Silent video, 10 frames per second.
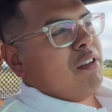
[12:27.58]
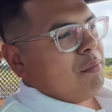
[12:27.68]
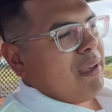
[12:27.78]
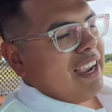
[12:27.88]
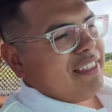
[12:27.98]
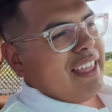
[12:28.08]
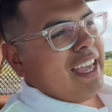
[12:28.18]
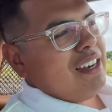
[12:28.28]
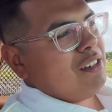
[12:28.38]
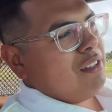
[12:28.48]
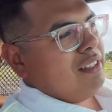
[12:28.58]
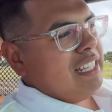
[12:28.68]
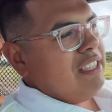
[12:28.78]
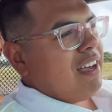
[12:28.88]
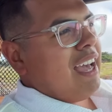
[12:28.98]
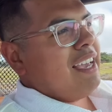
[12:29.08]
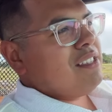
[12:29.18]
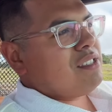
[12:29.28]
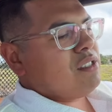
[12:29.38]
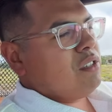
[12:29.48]
back then,
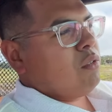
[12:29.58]
Levi's